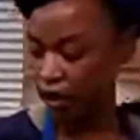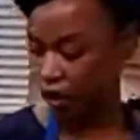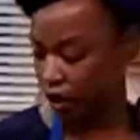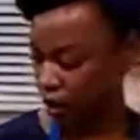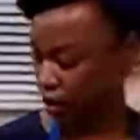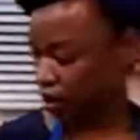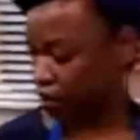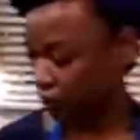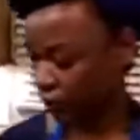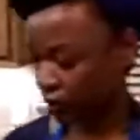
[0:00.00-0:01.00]
And
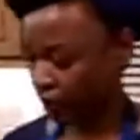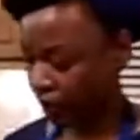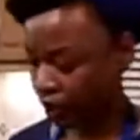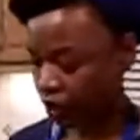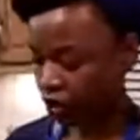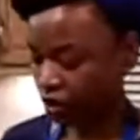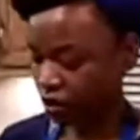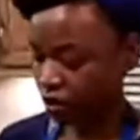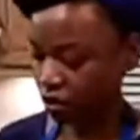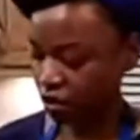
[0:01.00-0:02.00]
put my
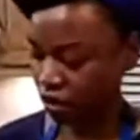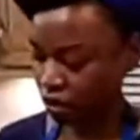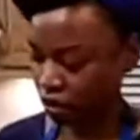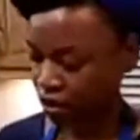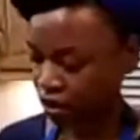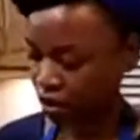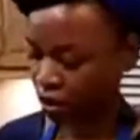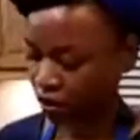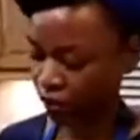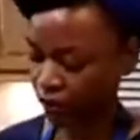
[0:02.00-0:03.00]

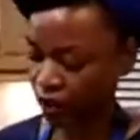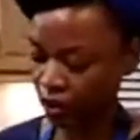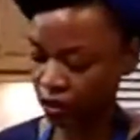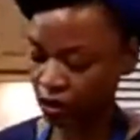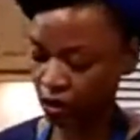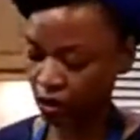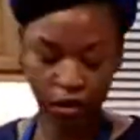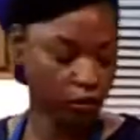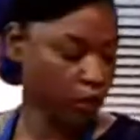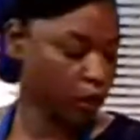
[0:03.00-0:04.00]
sweet potatoes
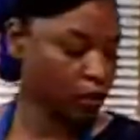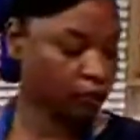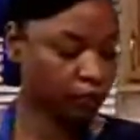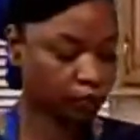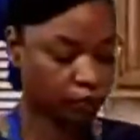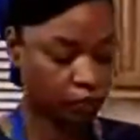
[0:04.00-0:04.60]
in as well.